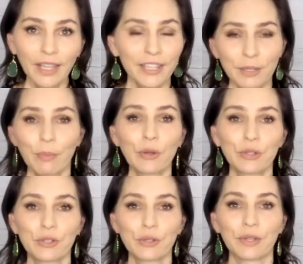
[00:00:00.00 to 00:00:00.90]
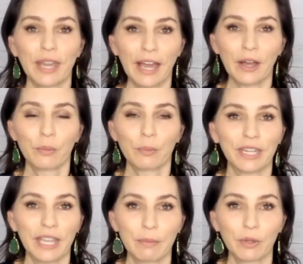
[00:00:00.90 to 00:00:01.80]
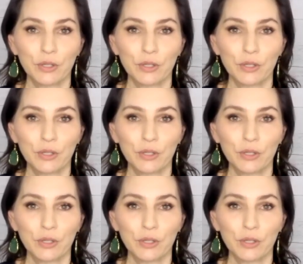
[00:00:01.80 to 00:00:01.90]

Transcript: as opposed to now being able